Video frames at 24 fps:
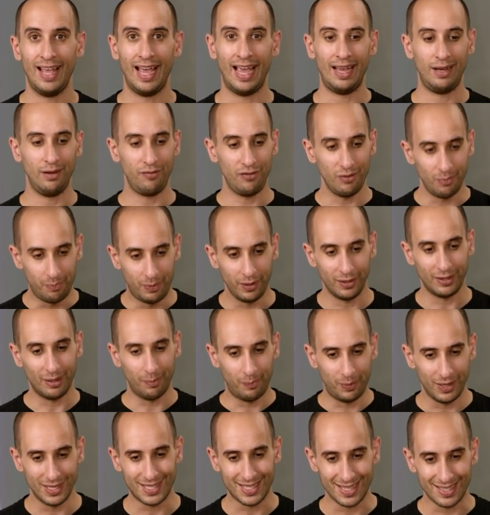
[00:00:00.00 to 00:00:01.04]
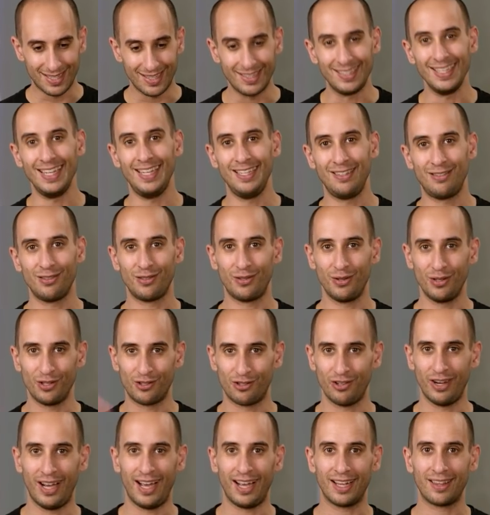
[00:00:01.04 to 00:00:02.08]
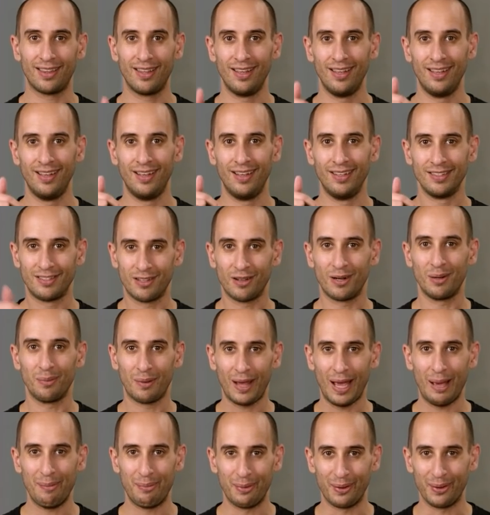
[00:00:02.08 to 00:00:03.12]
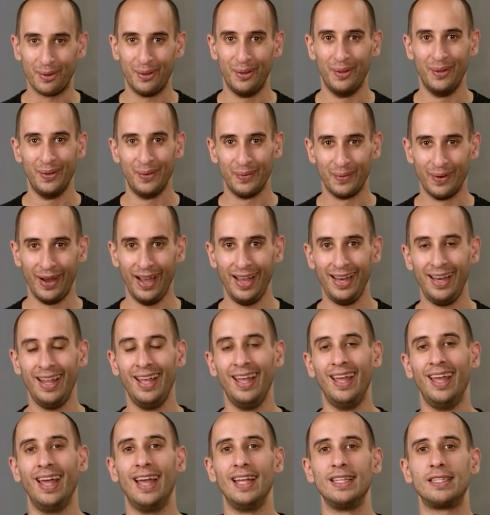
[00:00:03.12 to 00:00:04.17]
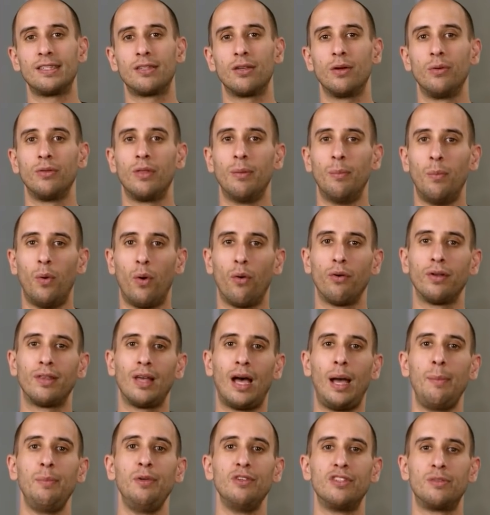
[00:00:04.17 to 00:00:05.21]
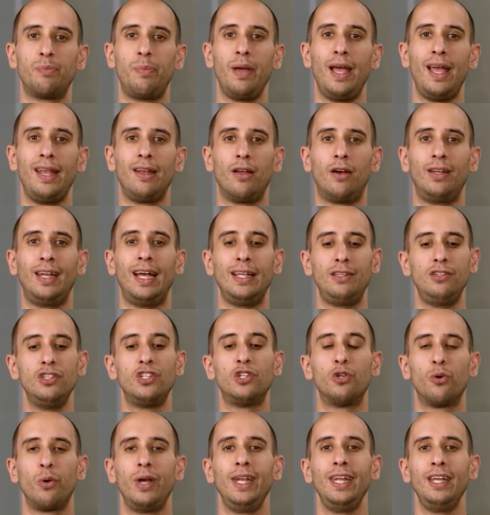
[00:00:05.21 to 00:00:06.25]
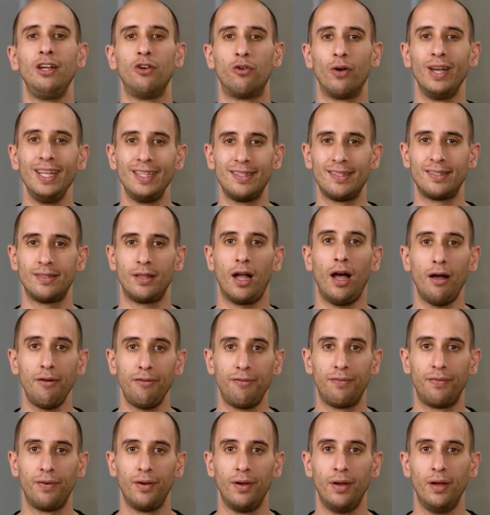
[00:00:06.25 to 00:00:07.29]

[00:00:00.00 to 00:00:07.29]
And if you build a business, it's easier to attract startup capital, right? And so the more time you spend on actually creating great stuff,